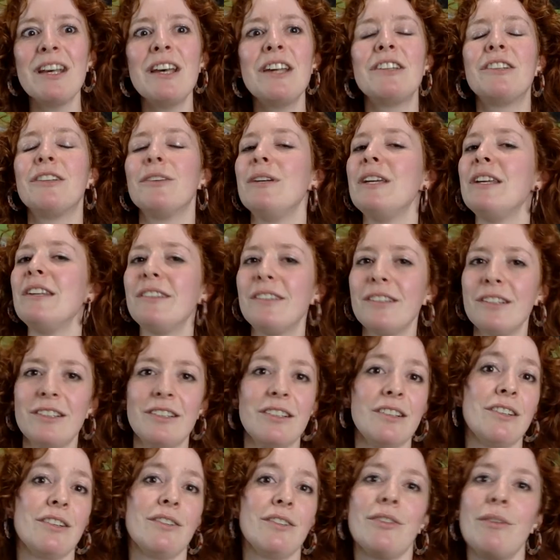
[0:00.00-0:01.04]
So Easter's
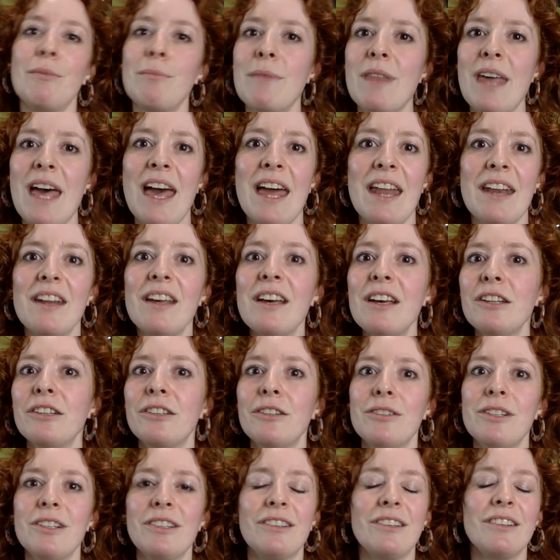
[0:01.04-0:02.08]
just from then. So
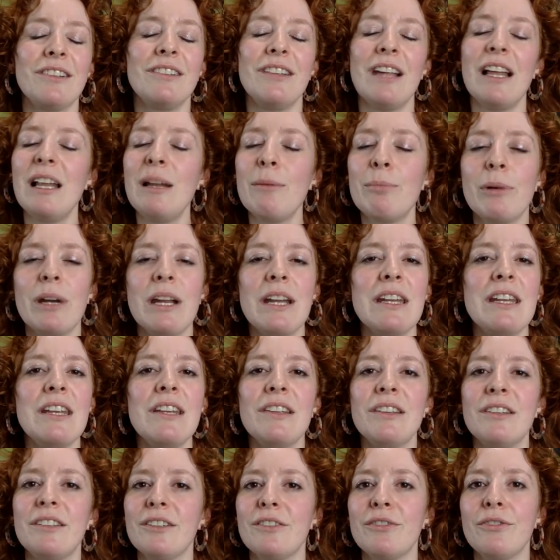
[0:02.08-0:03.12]
just celebrate
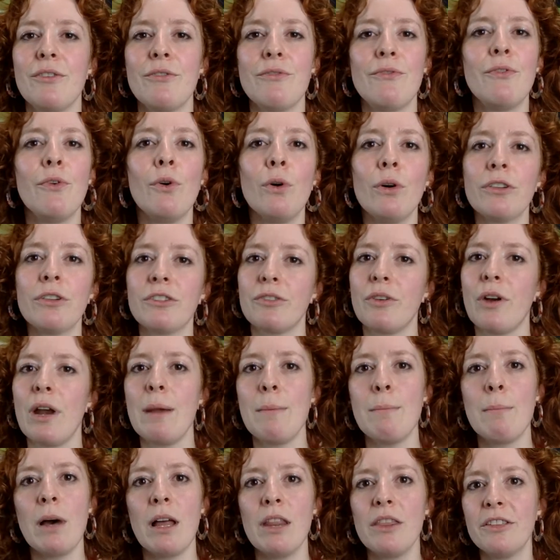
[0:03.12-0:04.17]
Easter for 4
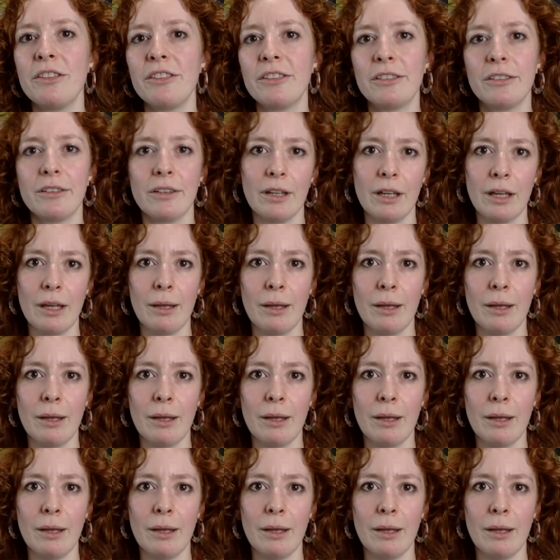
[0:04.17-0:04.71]
straight months